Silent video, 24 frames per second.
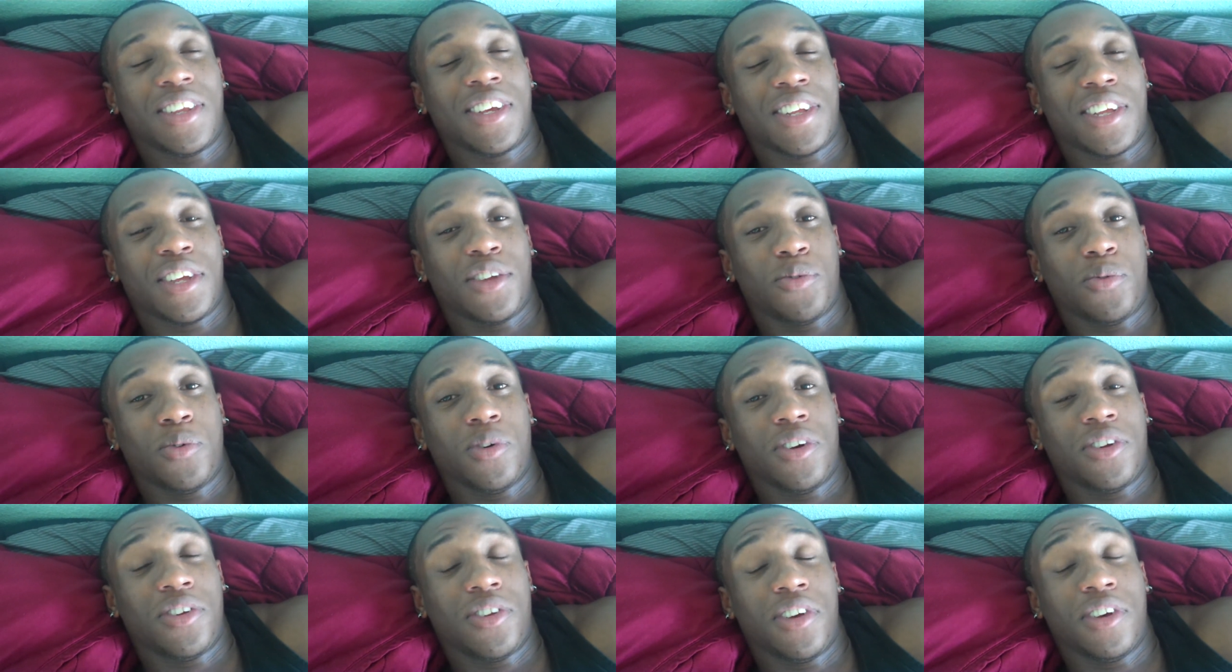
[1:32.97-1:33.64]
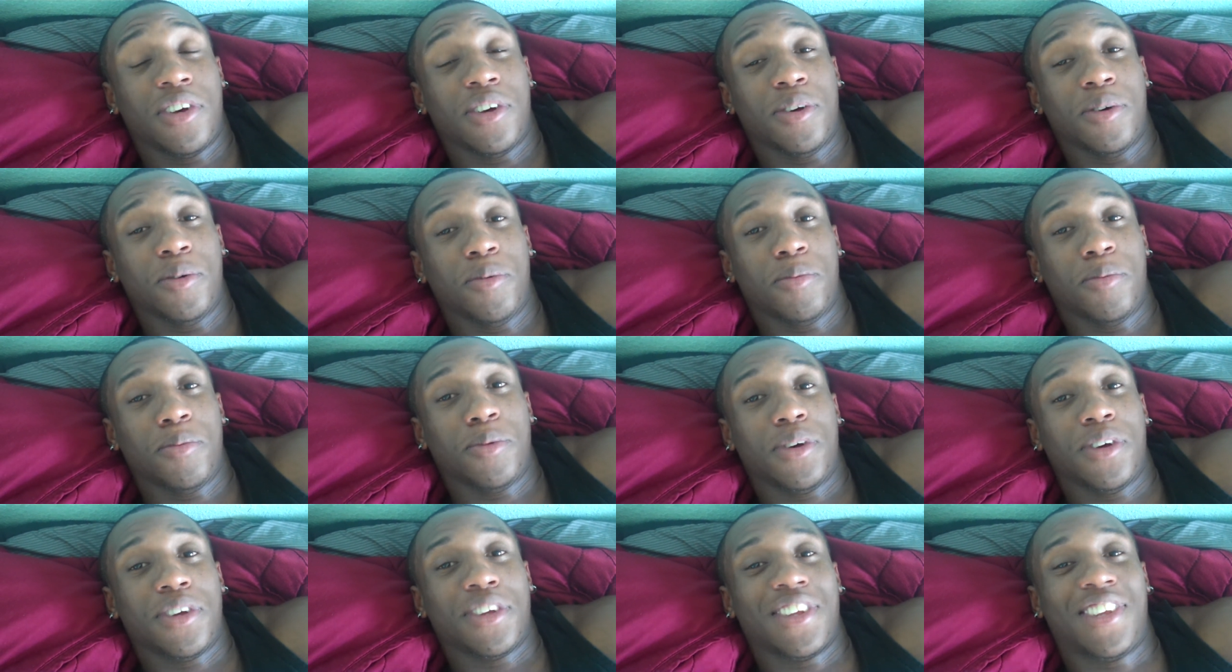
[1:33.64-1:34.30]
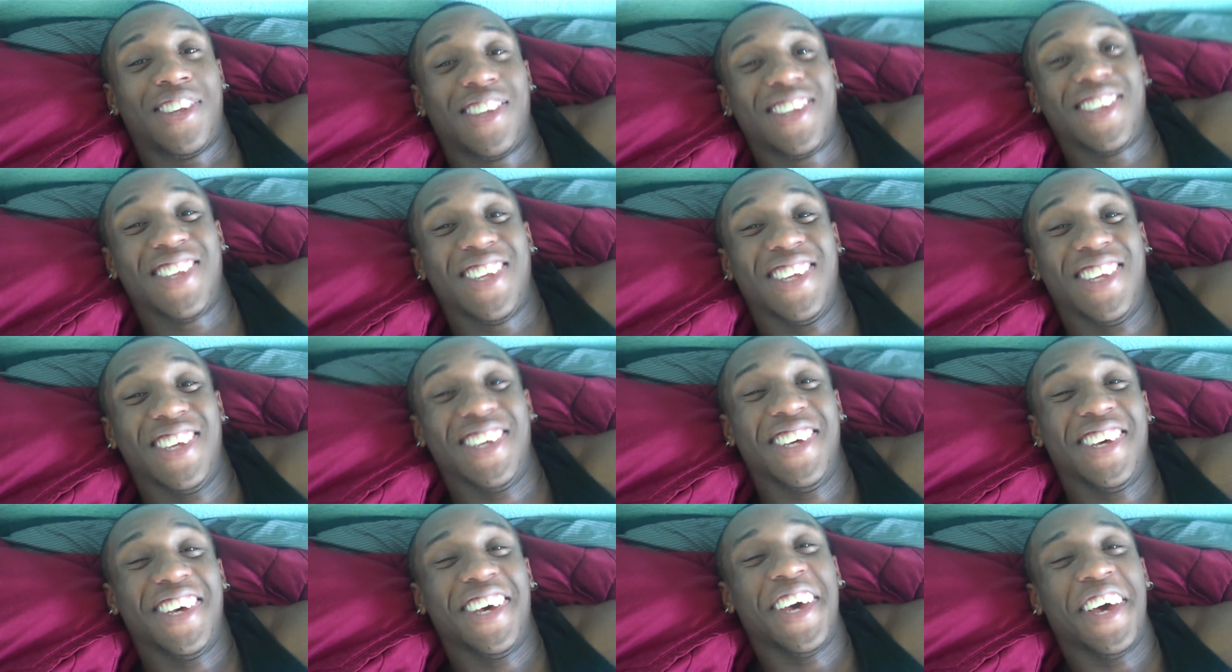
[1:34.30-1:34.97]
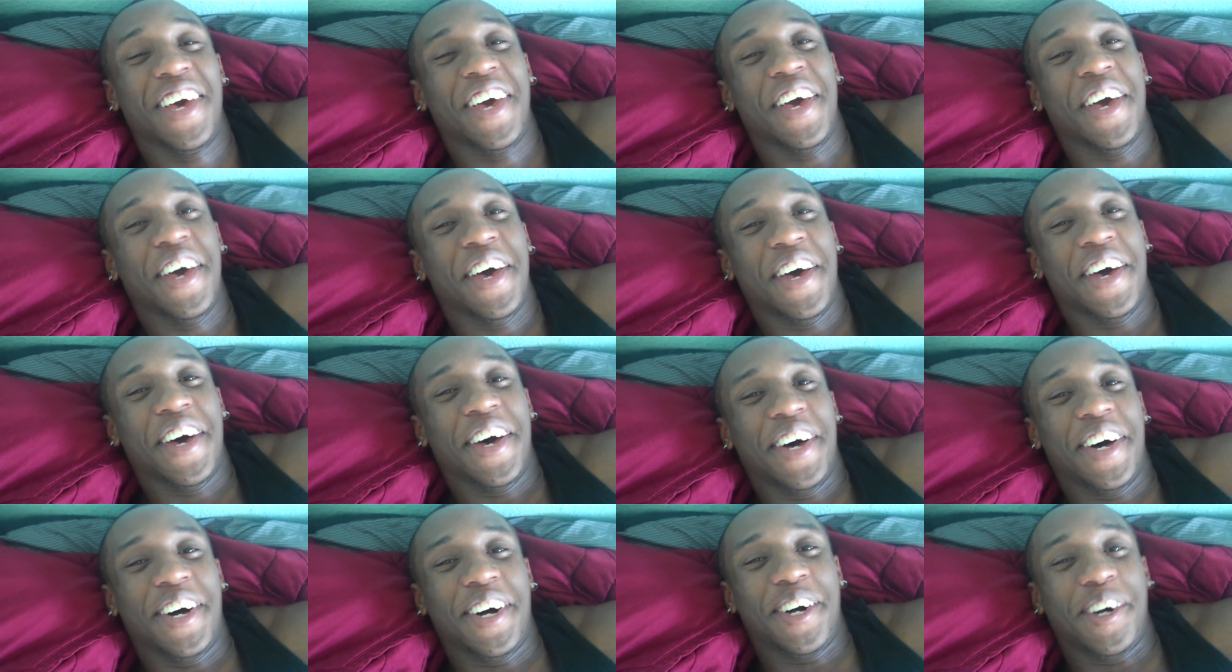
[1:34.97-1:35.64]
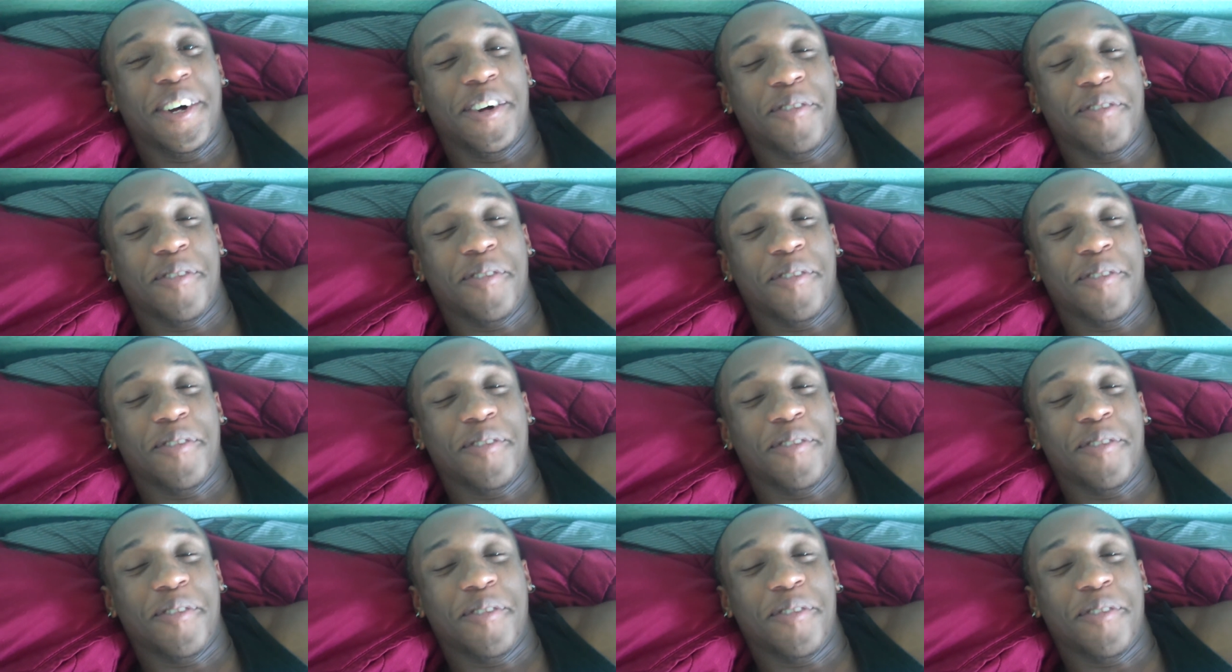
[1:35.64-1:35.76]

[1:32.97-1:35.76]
I think that's weird as hell. But